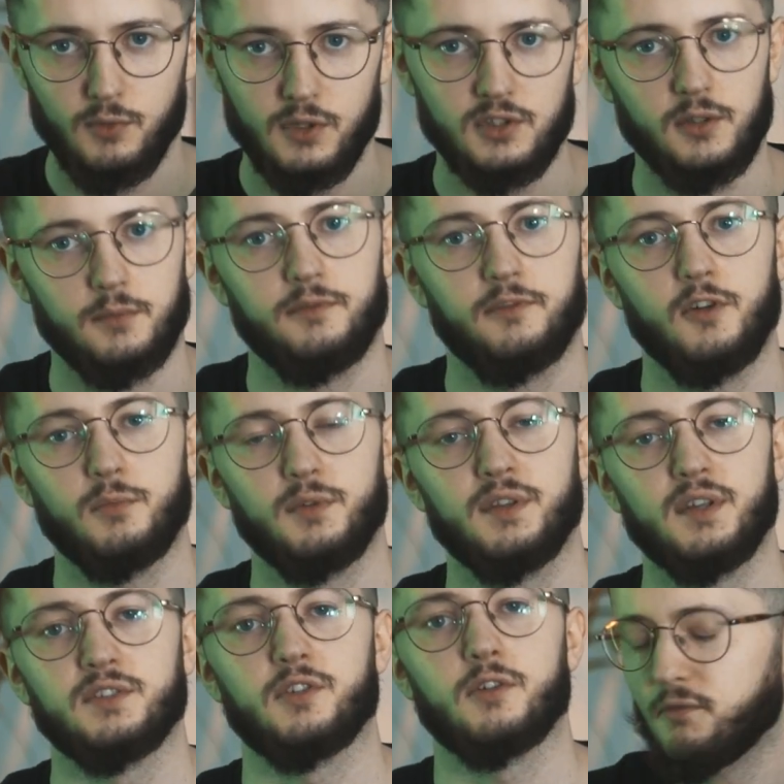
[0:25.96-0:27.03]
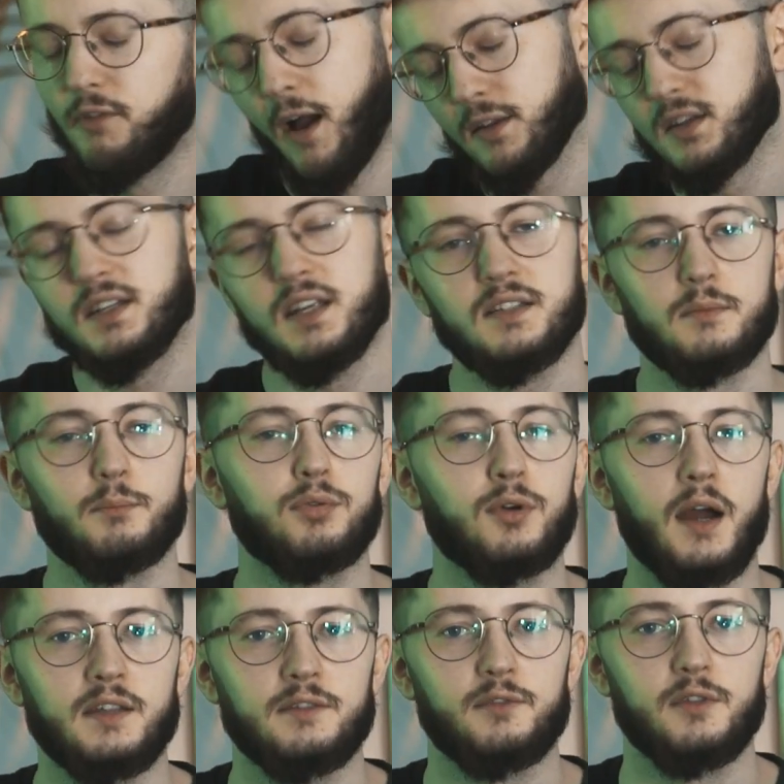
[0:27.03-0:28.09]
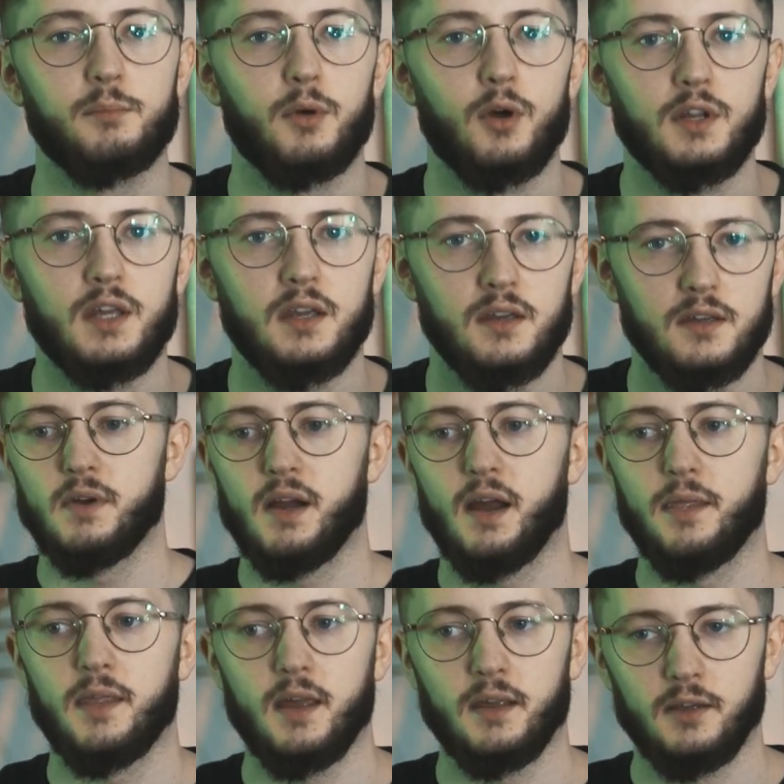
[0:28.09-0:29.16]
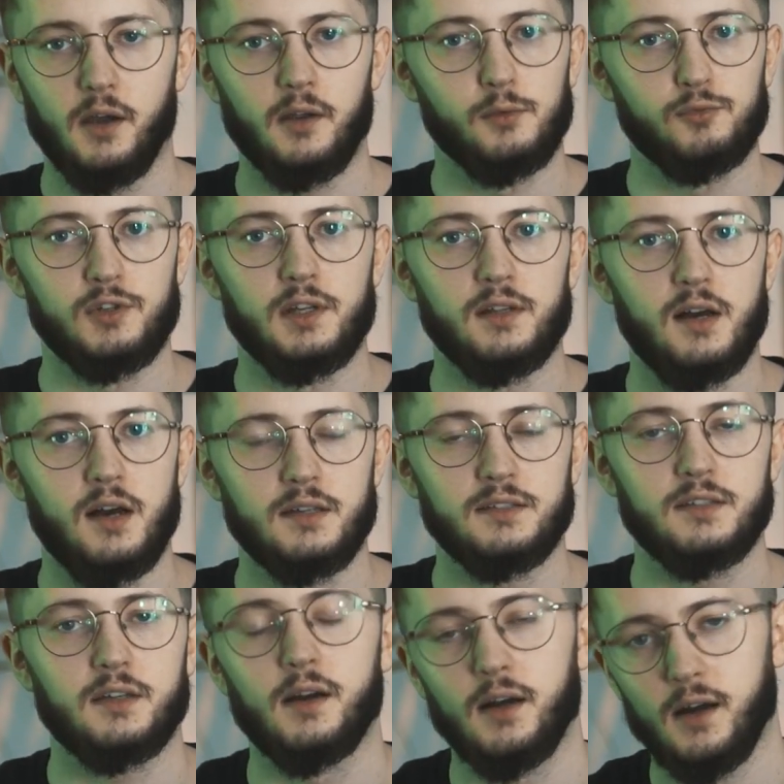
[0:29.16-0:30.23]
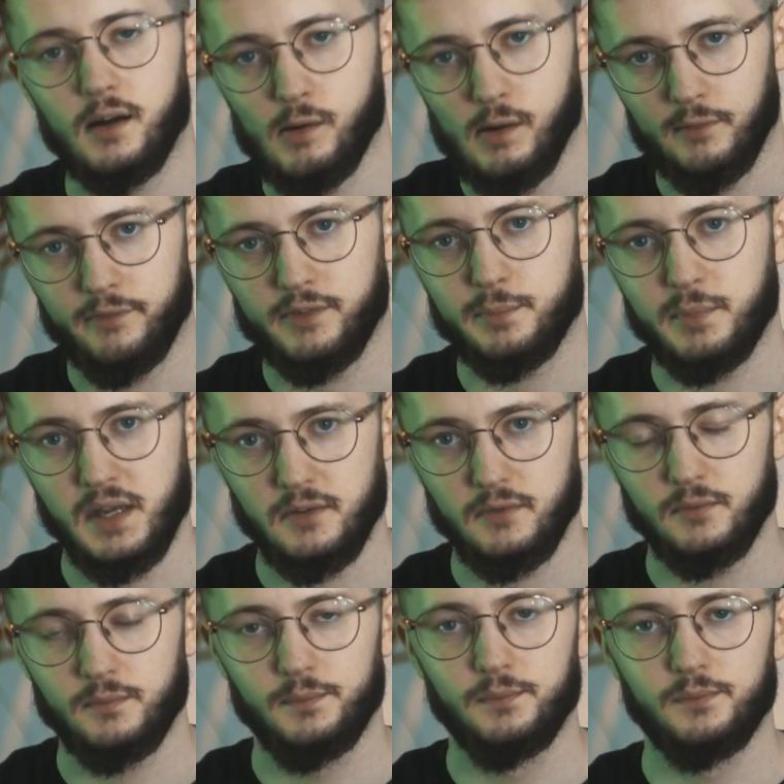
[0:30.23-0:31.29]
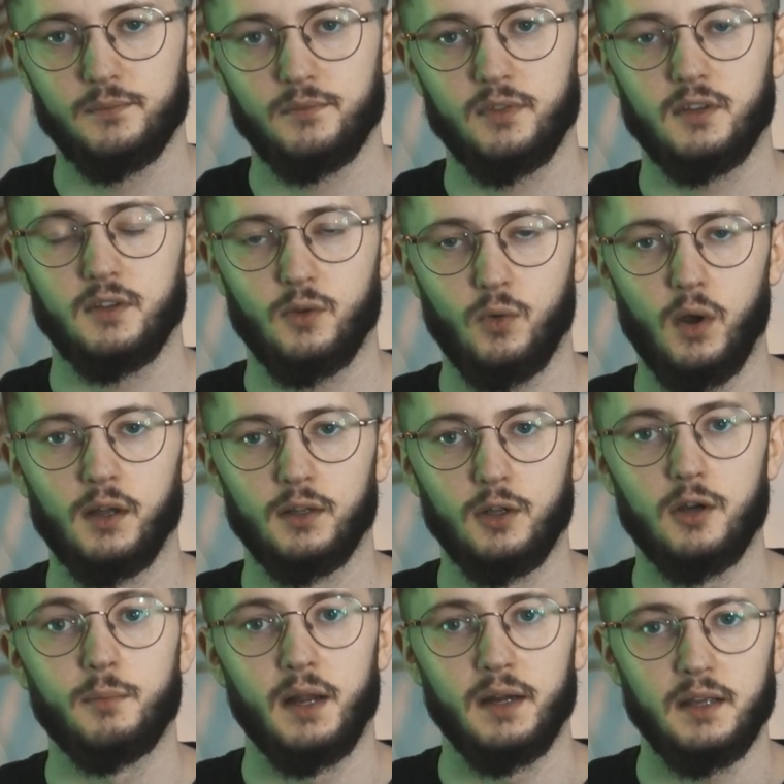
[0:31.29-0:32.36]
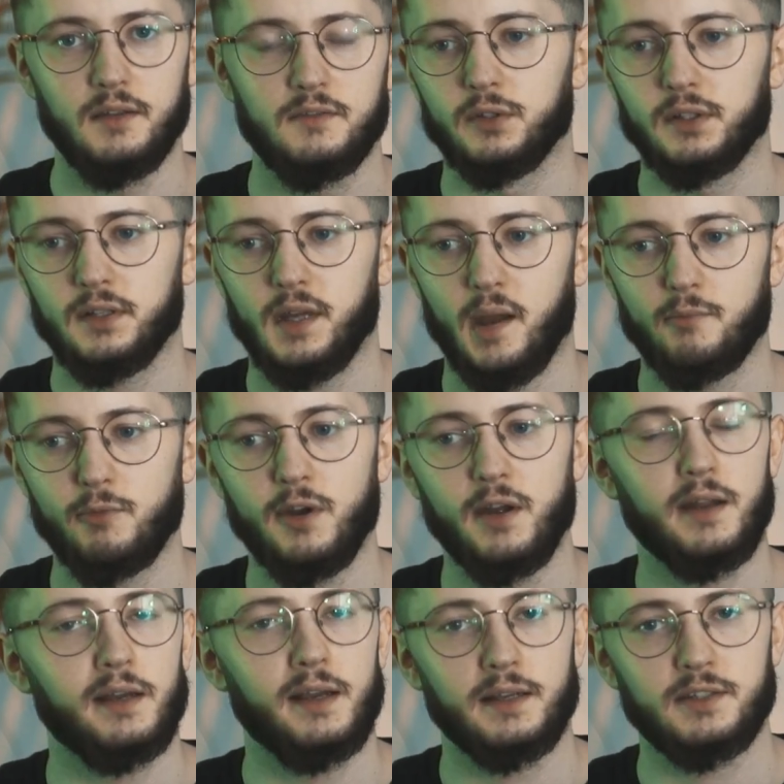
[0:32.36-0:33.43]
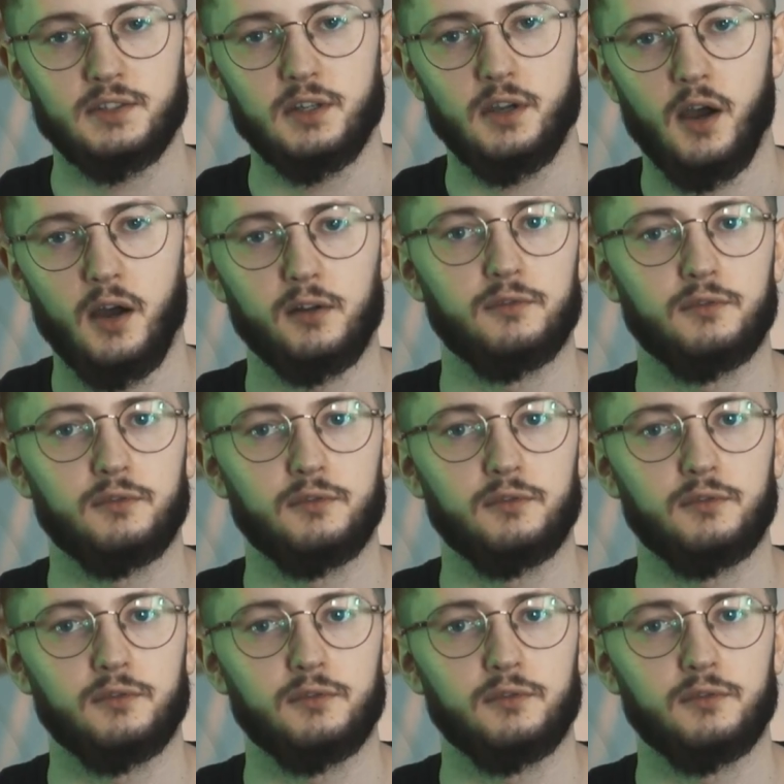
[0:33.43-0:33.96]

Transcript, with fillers: which I'm filming this on, found a decent price for the body and then kind of realised, oh, I've spent quite a lot of money on a camera and I actually can't